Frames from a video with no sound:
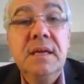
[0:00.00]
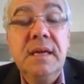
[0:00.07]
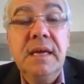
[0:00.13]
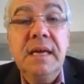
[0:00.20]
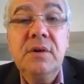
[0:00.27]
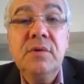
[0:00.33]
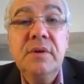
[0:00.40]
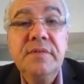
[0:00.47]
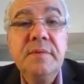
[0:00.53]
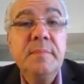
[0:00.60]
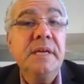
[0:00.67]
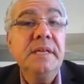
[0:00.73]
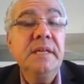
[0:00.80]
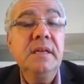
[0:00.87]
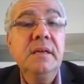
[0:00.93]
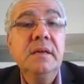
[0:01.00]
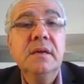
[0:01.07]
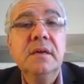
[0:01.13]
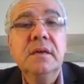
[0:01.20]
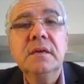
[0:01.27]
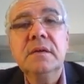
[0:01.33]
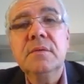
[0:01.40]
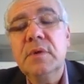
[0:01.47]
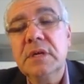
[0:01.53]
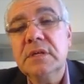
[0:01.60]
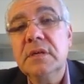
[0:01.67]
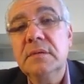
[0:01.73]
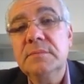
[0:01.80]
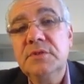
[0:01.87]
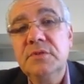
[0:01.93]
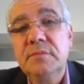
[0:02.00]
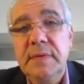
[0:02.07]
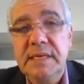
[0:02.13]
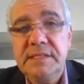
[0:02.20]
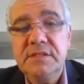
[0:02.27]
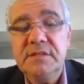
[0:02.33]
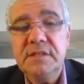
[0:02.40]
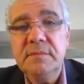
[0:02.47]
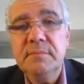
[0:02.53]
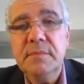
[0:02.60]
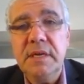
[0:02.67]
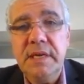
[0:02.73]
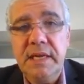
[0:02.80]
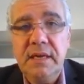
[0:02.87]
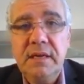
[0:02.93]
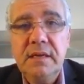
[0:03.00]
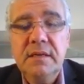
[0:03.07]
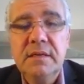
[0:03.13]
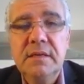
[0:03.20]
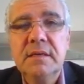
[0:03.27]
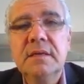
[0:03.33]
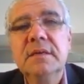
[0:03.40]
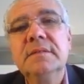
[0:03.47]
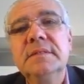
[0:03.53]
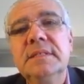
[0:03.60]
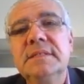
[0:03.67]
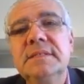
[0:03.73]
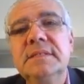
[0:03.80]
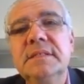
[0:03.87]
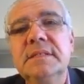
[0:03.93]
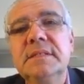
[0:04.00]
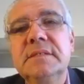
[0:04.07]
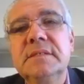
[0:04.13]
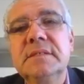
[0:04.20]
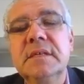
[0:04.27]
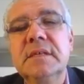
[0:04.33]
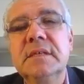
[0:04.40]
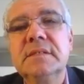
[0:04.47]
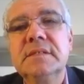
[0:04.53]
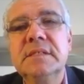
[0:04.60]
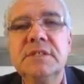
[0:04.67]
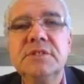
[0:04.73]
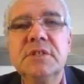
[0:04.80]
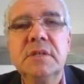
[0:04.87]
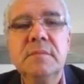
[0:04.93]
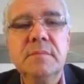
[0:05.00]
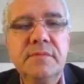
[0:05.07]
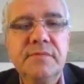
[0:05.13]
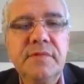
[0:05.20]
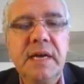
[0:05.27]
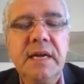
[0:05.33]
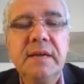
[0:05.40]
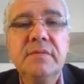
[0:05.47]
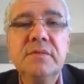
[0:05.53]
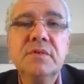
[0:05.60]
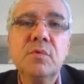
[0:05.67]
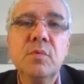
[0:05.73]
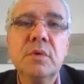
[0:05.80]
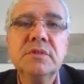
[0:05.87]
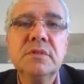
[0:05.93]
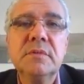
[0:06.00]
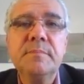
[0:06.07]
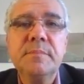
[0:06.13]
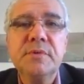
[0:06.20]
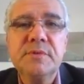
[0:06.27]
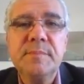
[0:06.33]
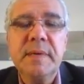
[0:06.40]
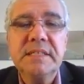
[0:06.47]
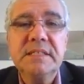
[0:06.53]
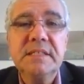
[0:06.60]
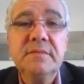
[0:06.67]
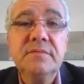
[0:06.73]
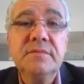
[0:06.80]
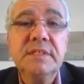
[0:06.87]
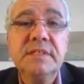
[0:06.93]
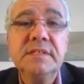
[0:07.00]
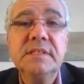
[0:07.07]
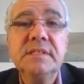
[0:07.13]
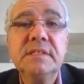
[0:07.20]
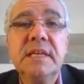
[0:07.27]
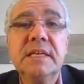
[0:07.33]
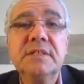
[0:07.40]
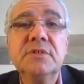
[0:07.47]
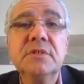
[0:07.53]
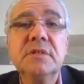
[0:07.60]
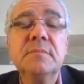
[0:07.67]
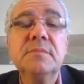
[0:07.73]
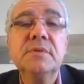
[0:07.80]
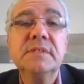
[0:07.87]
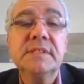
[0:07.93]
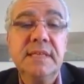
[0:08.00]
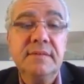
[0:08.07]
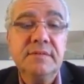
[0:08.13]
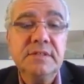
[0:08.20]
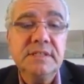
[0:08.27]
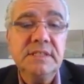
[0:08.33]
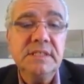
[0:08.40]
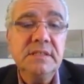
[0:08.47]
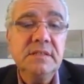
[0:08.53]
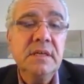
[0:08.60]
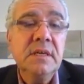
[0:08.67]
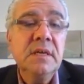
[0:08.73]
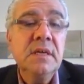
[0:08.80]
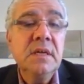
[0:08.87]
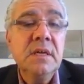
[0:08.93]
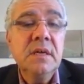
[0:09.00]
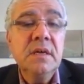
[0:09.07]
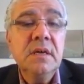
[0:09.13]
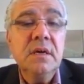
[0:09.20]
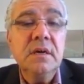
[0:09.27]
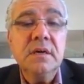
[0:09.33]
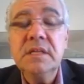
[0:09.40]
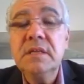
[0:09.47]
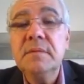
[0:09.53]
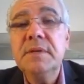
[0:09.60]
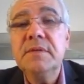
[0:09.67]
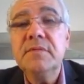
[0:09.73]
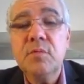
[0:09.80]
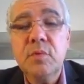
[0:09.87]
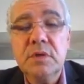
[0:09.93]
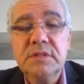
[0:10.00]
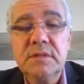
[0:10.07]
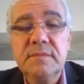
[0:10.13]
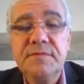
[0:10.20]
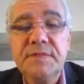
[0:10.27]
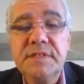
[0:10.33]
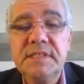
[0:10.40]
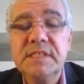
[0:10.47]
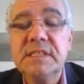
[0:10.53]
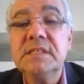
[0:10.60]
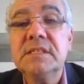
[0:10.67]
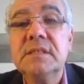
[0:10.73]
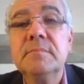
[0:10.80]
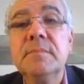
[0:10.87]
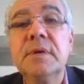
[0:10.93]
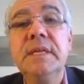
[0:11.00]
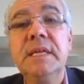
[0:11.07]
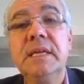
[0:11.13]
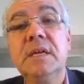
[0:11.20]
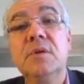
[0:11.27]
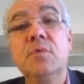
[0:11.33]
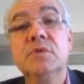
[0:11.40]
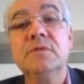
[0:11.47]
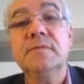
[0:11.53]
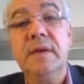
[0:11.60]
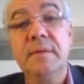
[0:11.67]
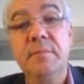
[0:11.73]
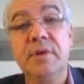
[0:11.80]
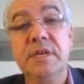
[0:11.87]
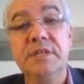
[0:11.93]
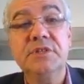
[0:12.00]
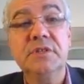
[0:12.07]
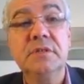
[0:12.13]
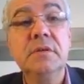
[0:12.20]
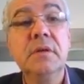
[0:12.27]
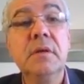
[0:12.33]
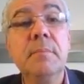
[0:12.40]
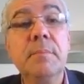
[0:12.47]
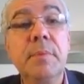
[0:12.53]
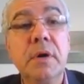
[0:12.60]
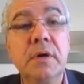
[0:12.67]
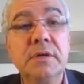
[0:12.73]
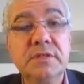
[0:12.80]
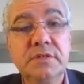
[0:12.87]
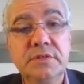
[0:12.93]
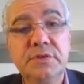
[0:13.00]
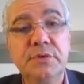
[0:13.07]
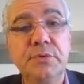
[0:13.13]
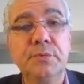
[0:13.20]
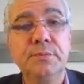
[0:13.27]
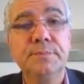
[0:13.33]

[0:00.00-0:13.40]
Hello everybody, welcome to Mastering Money. This is session number 5, the quantum perspective. This is lecture number 17, a little bit of quantum physics, money equals vibration, part 2.